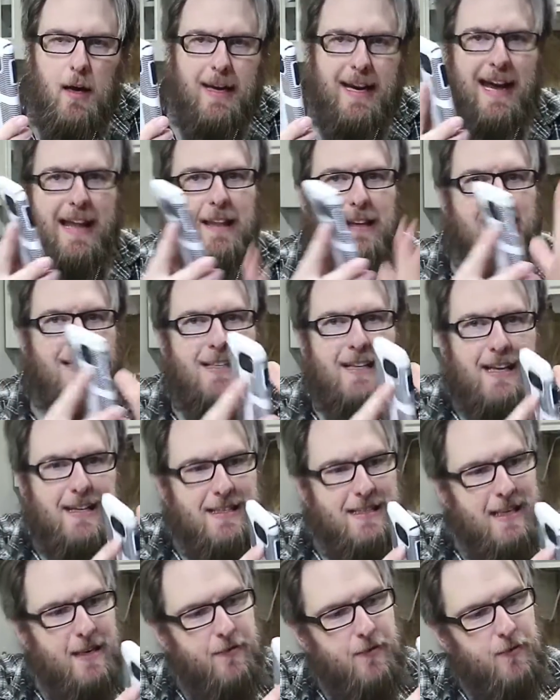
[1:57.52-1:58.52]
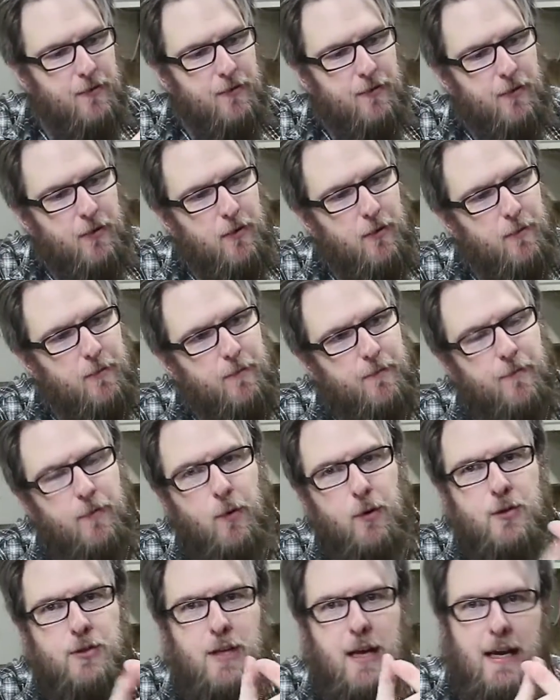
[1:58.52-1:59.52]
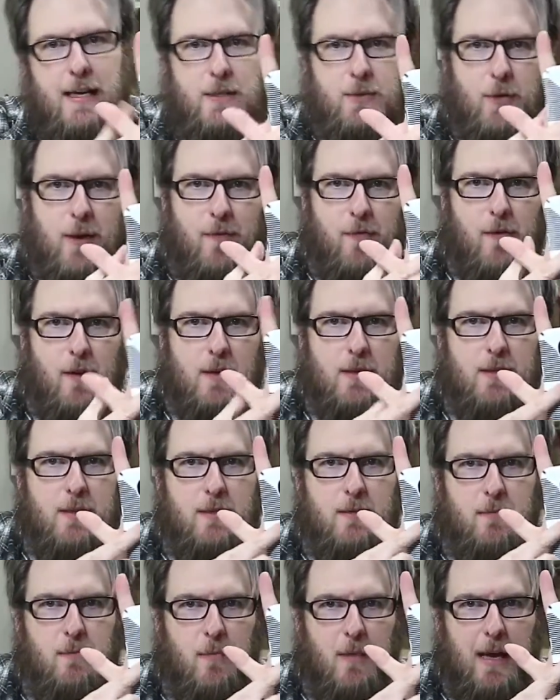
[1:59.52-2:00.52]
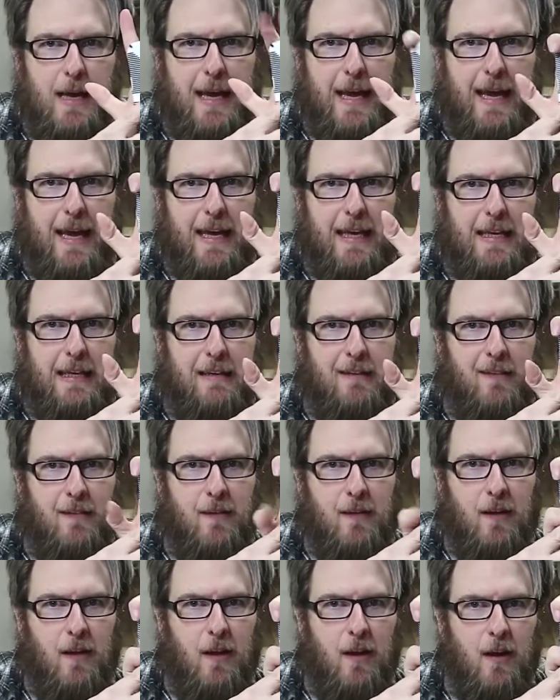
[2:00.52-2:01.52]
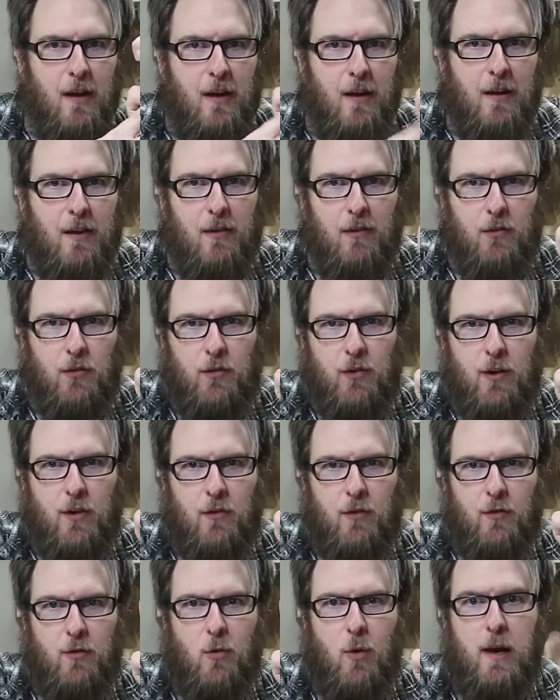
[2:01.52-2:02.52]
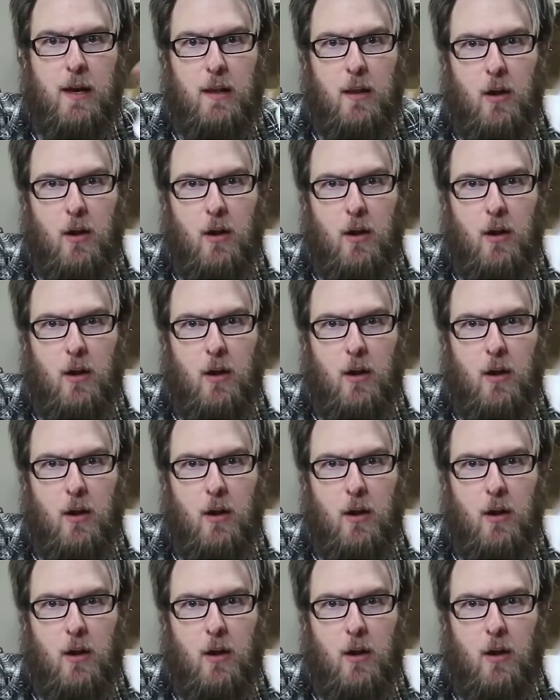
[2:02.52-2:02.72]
Galaxy S7 for size reference. My hand is quite